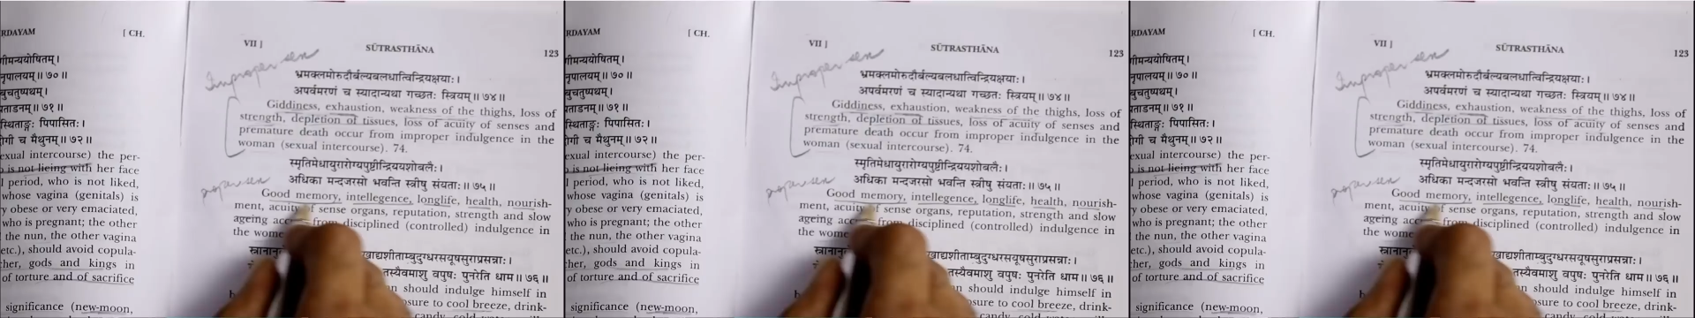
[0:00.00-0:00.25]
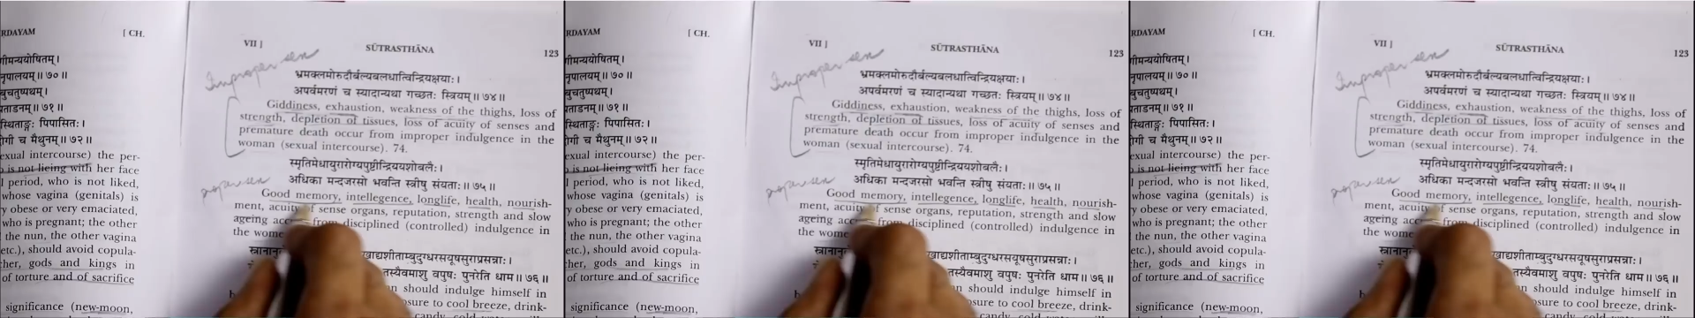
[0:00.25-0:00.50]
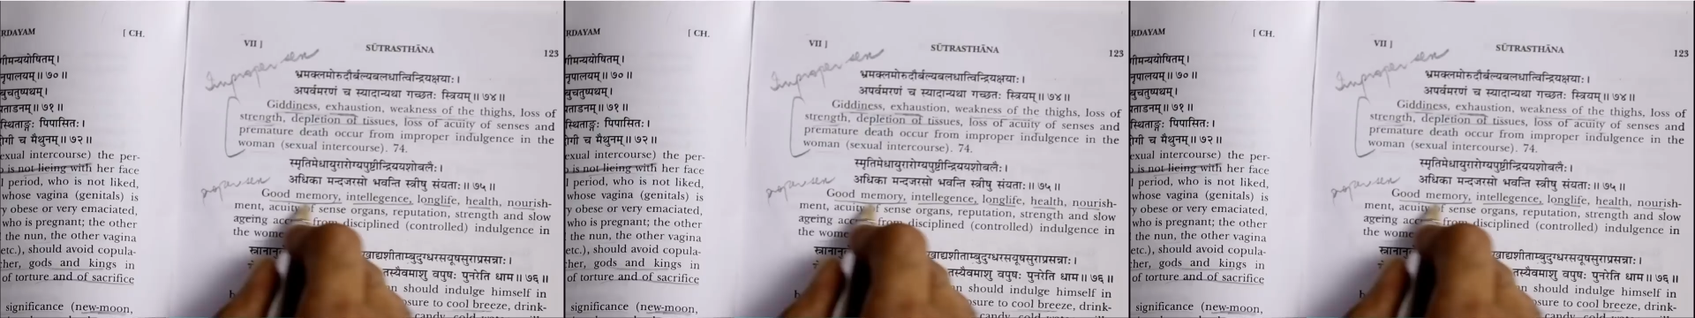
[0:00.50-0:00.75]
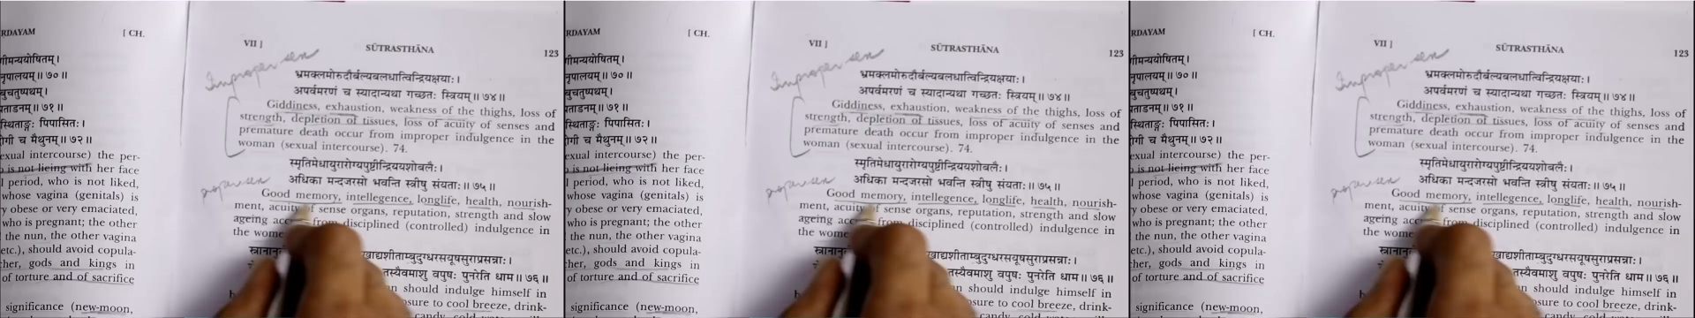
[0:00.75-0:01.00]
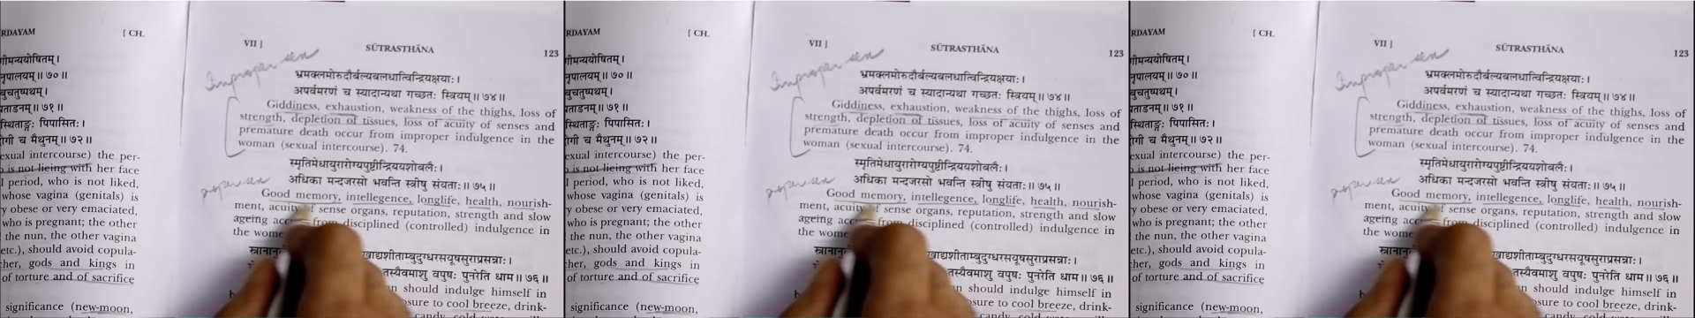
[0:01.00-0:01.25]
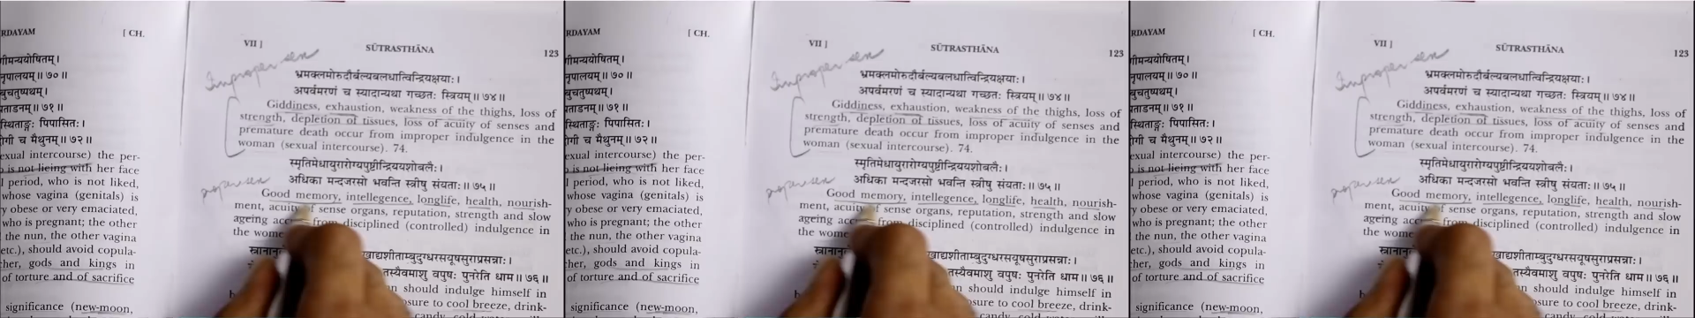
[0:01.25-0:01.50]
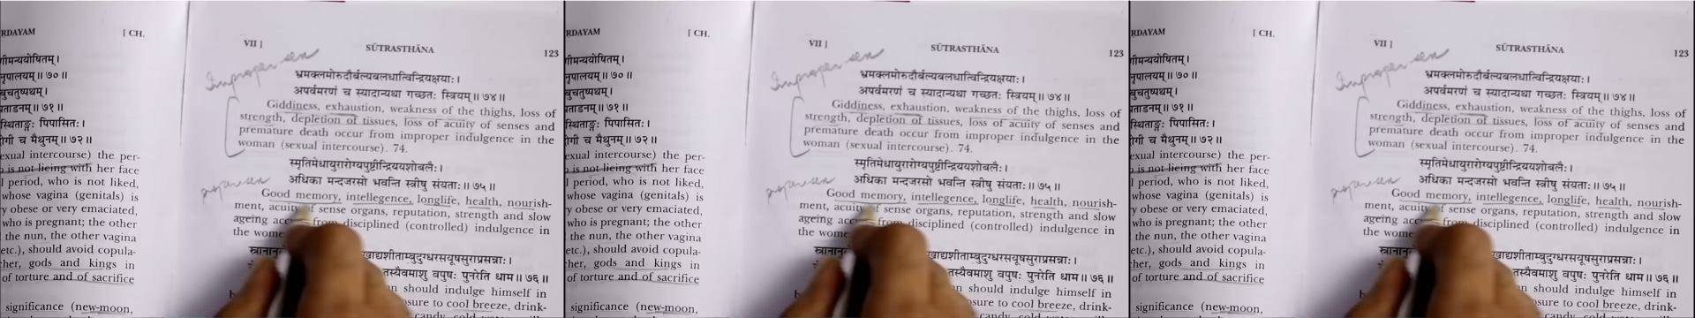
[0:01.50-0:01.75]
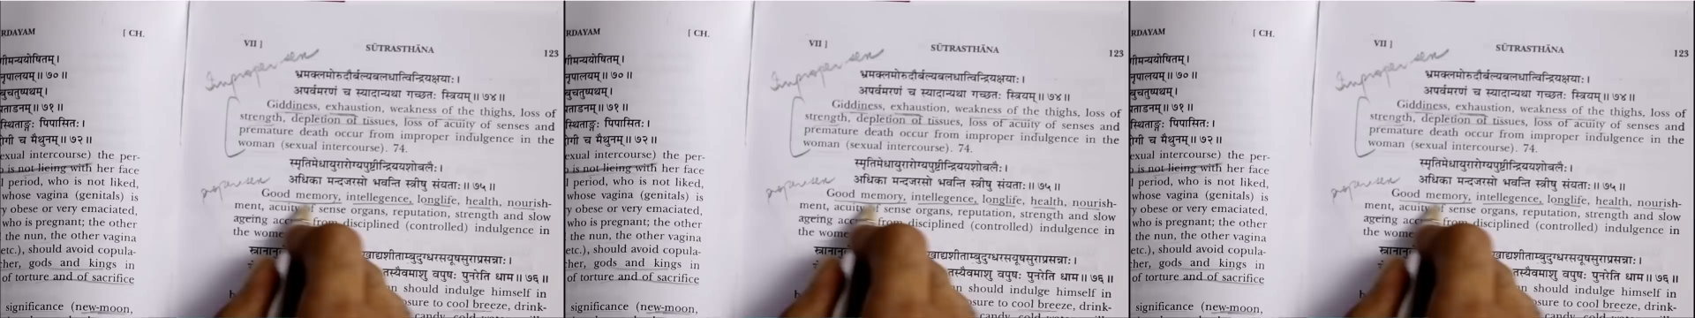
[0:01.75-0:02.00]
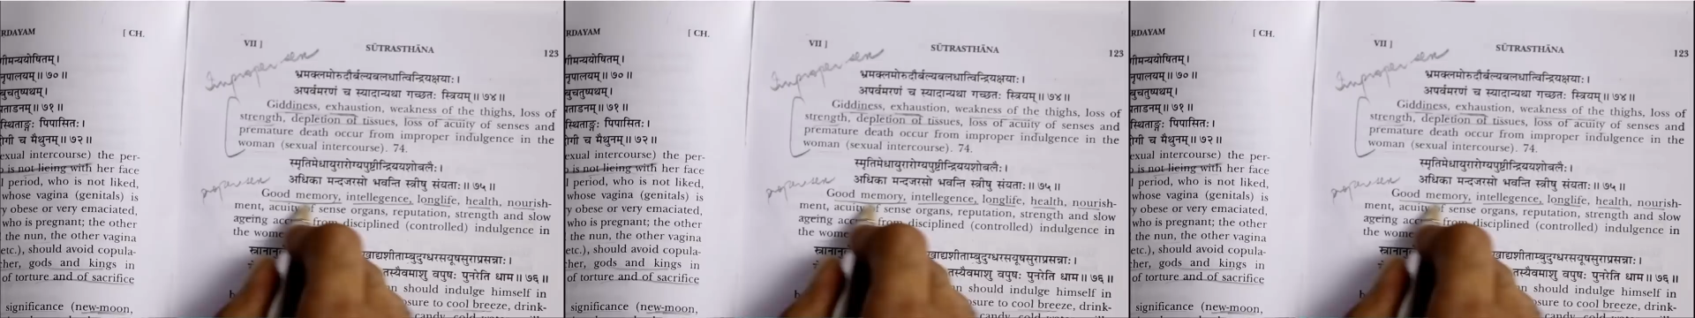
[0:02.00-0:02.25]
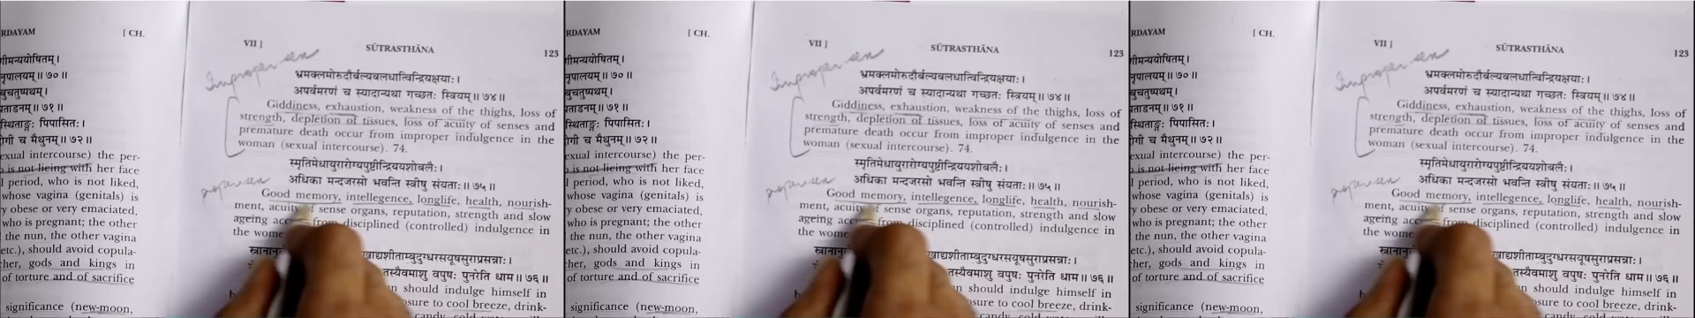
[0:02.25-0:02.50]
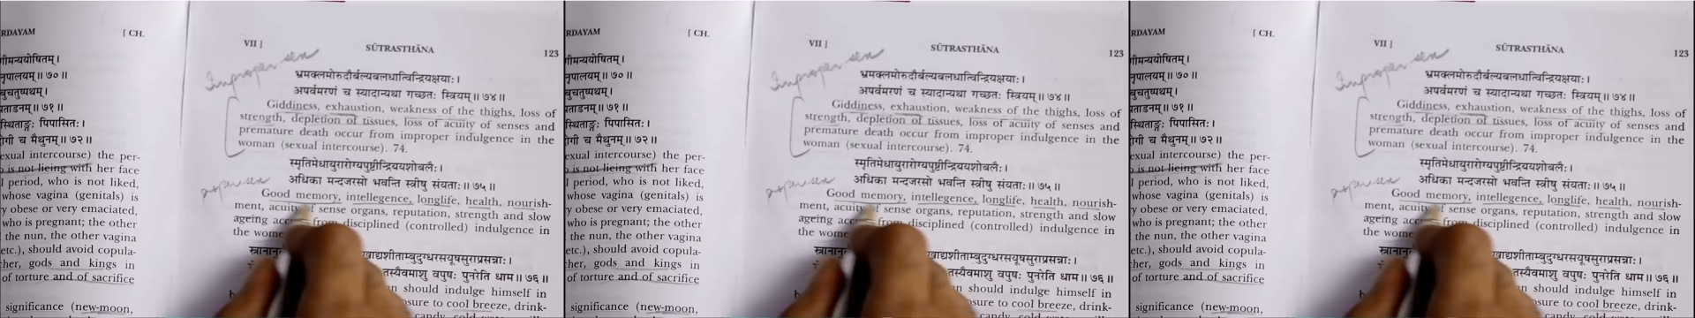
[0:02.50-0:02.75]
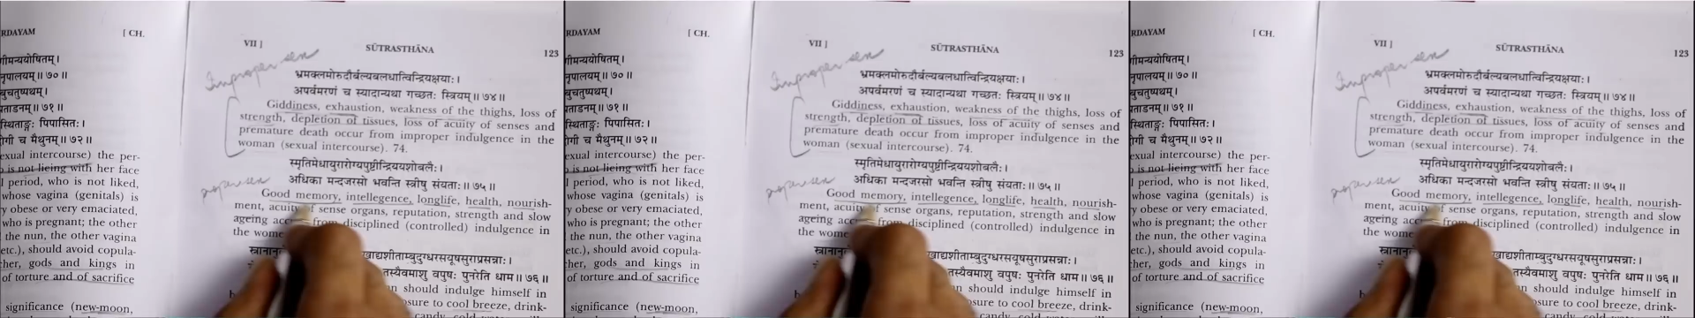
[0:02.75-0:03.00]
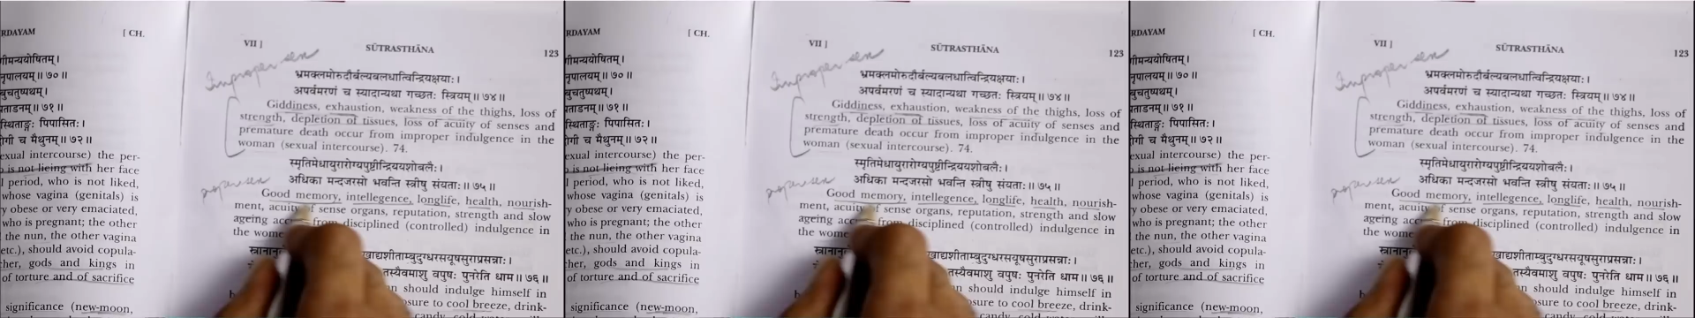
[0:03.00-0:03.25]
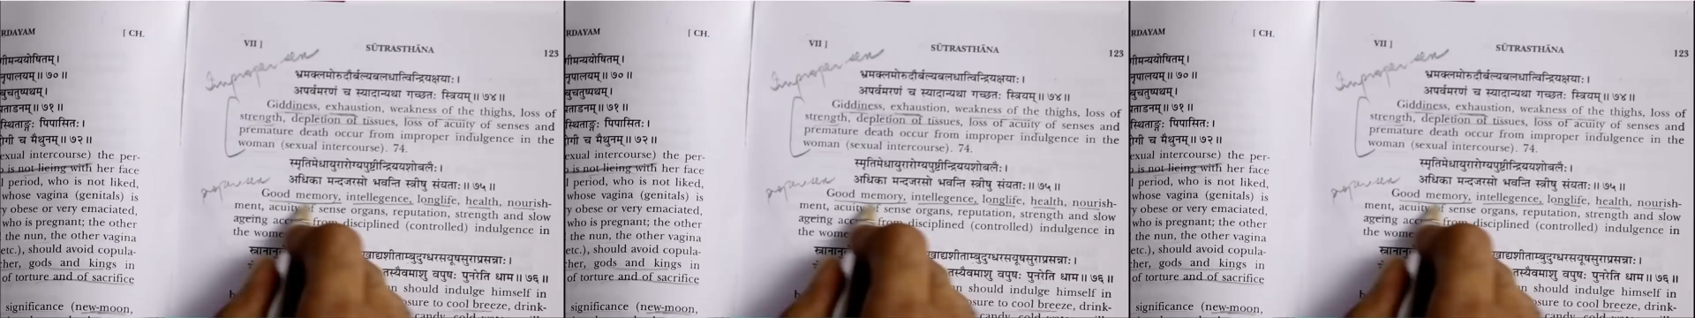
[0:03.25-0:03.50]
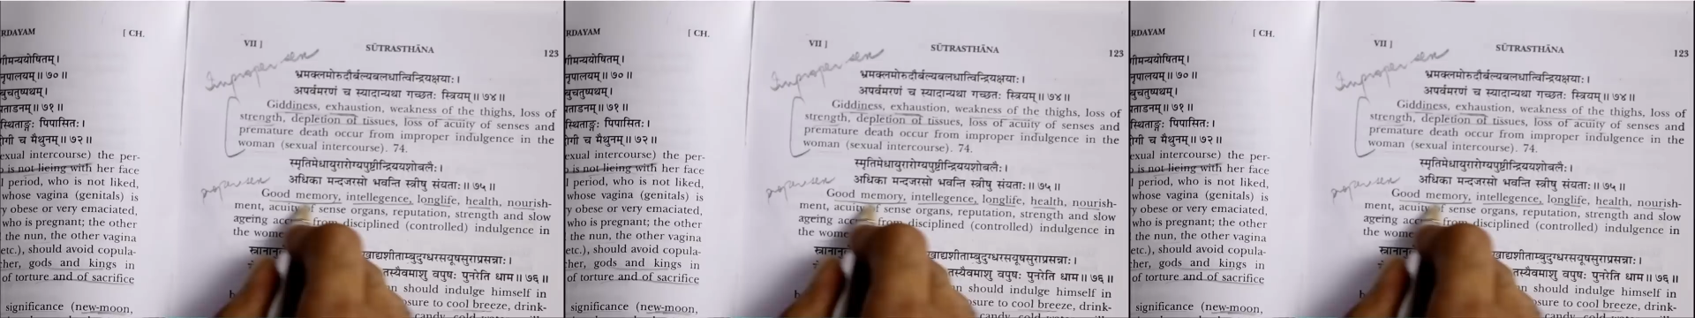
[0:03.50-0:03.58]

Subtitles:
(no speaker visible)